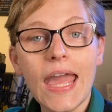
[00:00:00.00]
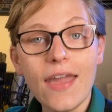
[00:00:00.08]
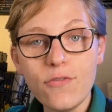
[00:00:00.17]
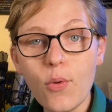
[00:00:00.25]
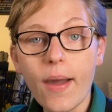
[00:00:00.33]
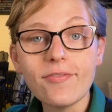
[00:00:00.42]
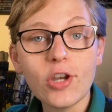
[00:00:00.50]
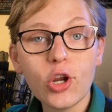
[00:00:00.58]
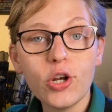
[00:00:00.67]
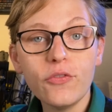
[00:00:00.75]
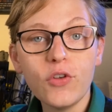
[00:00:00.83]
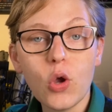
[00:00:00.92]
If you haven't
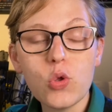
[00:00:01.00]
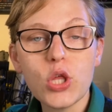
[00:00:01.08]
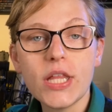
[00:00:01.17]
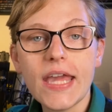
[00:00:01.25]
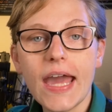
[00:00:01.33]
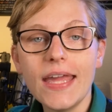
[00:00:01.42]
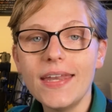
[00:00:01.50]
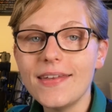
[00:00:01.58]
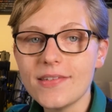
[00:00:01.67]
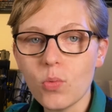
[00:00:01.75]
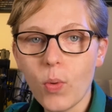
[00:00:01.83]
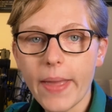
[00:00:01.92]
heard of Notion yet, it
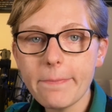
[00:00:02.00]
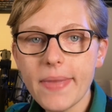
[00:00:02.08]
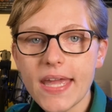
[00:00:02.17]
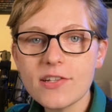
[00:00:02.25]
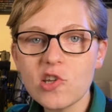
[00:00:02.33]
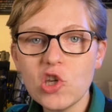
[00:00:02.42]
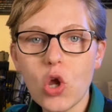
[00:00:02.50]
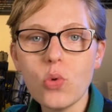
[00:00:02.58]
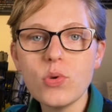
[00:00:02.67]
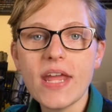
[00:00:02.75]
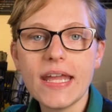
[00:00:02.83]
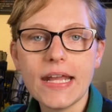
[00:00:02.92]
is a web-based
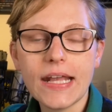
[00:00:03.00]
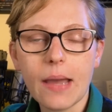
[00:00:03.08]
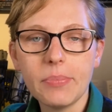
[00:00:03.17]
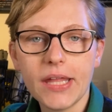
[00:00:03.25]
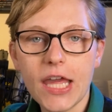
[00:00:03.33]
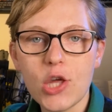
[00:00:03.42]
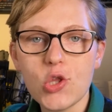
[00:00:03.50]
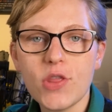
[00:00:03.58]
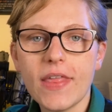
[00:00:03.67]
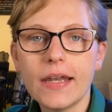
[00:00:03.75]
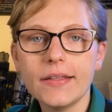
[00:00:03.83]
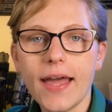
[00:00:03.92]
note-taking application
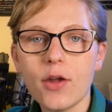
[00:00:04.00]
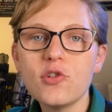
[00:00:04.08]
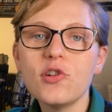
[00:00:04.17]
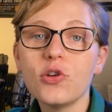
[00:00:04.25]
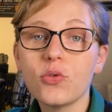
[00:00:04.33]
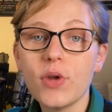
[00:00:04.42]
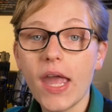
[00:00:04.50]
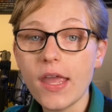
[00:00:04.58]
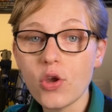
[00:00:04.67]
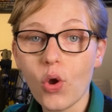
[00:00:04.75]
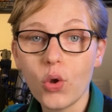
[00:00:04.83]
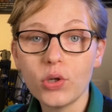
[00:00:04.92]
that allows you to create
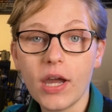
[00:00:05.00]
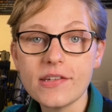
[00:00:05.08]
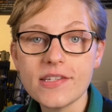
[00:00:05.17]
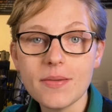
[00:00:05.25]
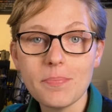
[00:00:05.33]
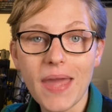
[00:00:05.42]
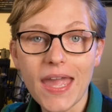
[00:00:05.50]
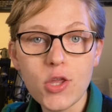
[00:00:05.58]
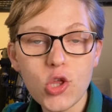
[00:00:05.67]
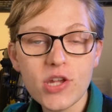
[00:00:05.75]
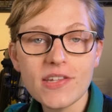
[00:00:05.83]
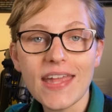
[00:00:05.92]
your own custom
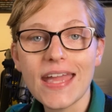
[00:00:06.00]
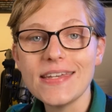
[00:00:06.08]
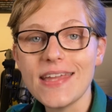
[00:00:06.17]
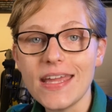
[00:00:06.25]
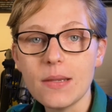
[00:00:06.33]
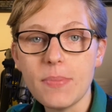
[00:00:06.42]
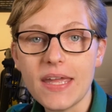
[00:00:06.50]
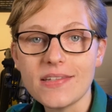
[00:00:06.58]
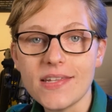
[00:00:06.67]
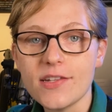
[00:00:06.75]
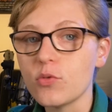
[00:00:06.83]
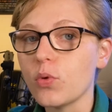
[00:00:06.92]
pages and
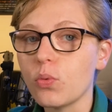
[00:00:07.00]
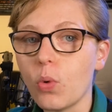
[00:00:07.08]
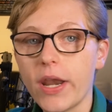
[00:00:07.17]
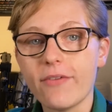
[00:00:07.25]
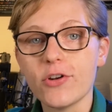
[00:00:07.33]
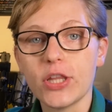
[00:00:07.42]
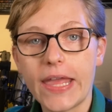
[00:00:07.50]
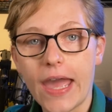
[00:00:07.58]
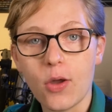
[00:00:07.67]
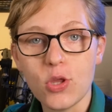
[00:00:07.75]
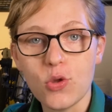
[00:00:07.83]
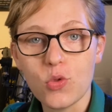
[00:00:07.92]
databases with whatever
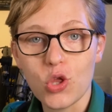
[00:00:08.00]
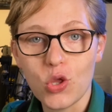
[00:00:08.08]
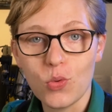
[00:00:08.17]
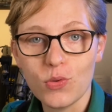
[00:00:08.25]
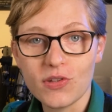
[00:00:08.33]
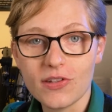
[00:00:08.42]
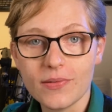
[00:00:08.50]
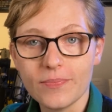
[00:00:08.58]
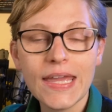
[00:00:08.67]
layout you choose.